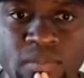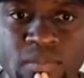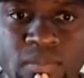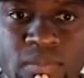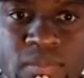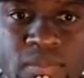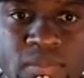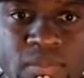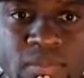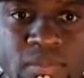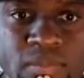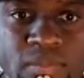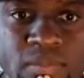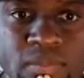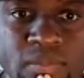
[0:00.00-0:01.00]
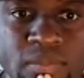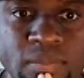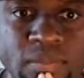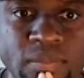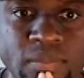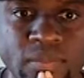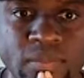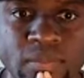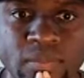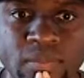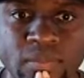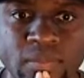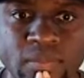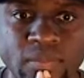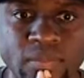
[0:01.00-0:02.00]

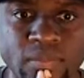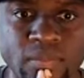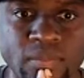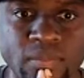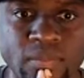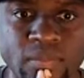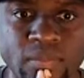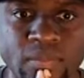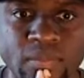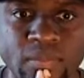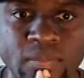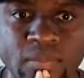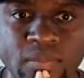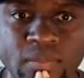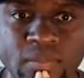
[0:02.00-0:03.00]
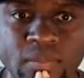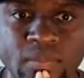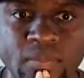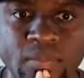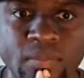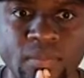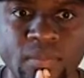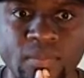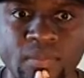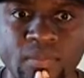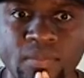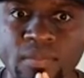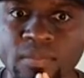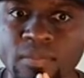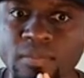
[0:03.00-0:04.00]

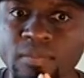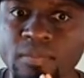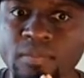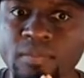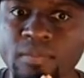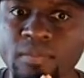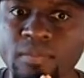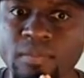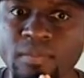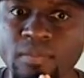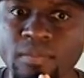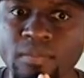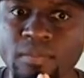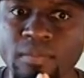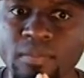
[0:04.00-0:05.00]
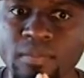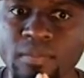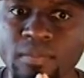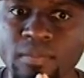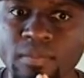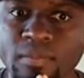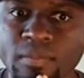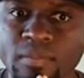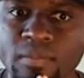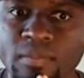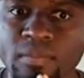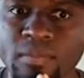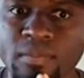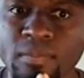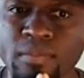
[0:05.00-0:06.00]

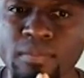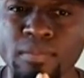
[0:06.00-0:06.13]
This person isn't speaking.